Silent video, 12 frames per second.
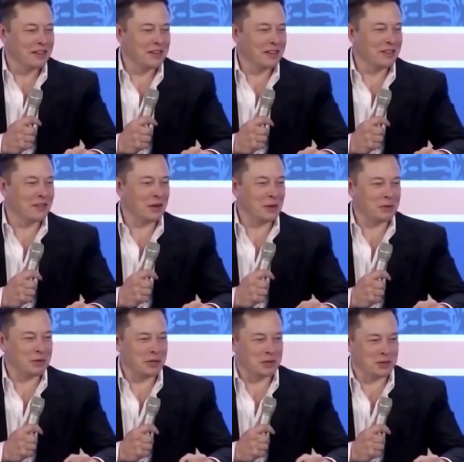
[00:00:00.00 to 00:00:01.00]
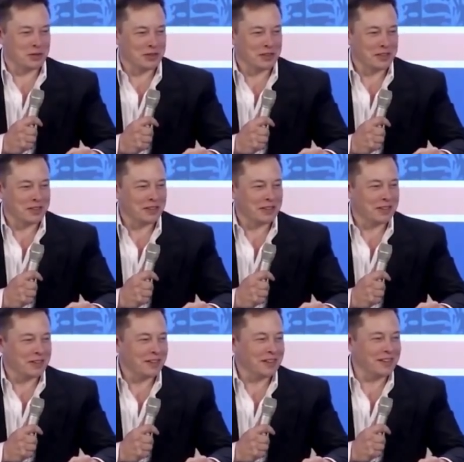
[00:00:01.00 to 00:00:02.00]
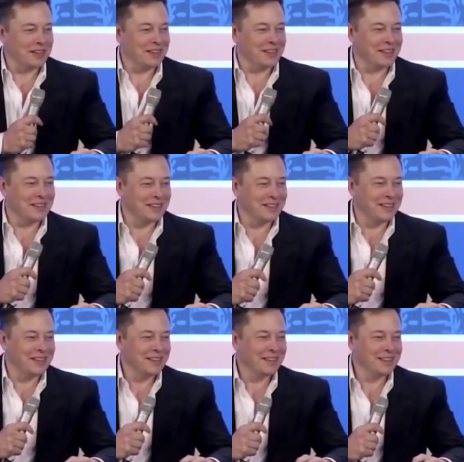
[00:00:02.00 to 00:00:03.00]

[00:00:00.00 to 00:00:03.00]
we want to, that's actually what we really want to hear about.